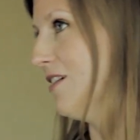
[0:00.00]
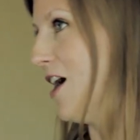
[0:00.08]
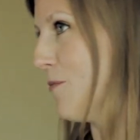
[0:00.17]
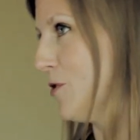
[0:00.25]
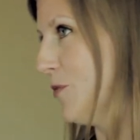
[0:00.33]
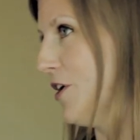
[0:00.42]

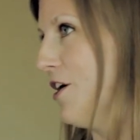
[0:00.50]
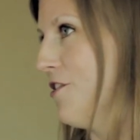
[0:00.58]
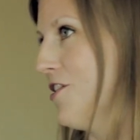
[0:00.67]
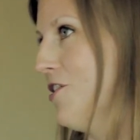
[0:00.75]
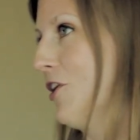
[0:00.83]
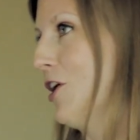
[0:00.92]
optimal
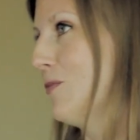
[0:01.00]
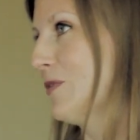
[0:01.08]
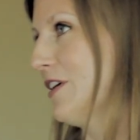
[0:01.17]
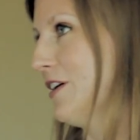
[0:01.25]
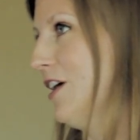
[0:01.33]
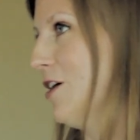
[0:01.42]
health outcomes
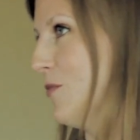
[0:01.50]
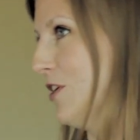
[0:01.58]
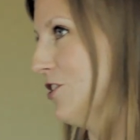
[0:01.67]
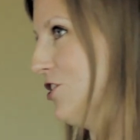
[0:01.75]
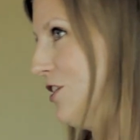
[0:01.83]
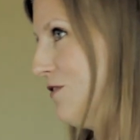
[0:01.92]
that can be
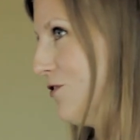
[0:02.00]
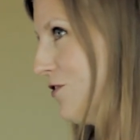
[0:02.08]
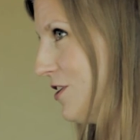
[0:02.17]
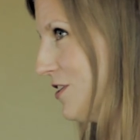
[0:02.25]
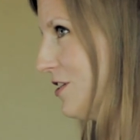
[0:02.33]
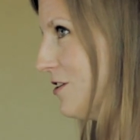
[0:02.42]
achieved for
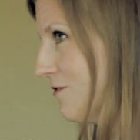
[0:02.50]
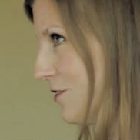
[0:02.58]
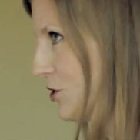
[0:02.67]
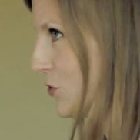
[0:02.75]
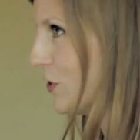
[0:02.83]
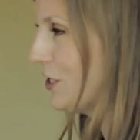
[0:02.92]
this
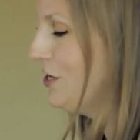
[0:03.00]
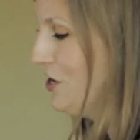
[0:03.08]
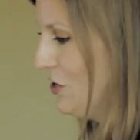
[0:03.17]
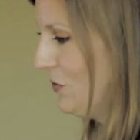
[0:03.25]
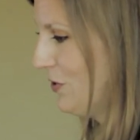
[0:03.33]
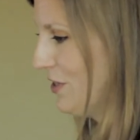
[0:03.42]
individual
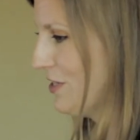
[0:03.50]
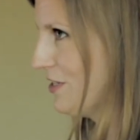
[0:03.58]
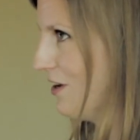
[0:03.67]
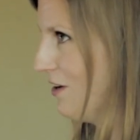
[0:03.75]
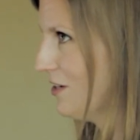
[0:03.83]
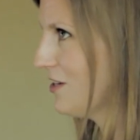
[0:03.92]
with the standing